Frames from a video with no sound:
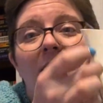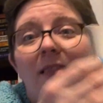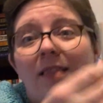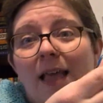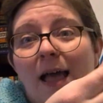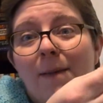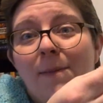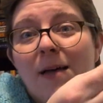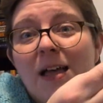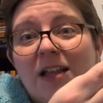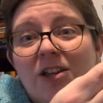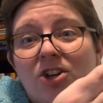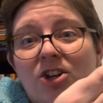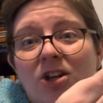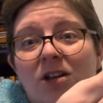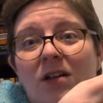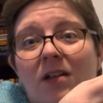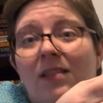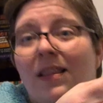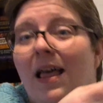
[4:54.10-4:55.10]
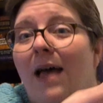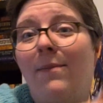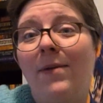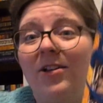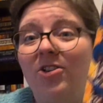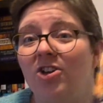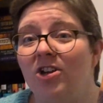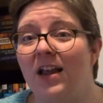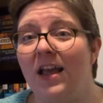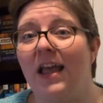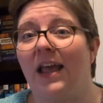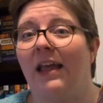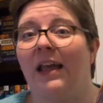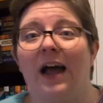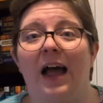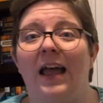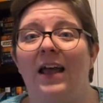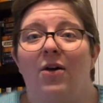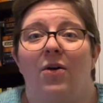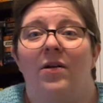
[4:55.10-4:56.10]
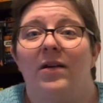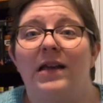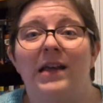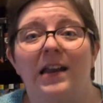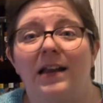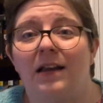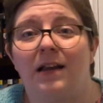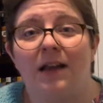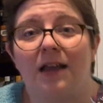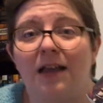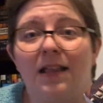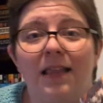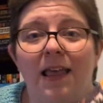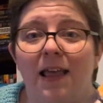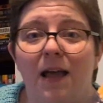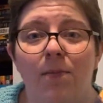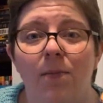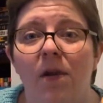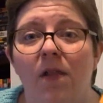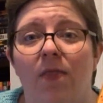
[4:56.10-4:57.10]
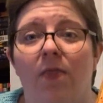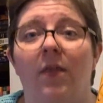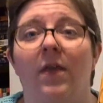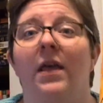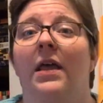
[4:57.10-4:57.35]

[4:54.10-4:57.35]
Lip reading: That much a day. I could read it in like a month.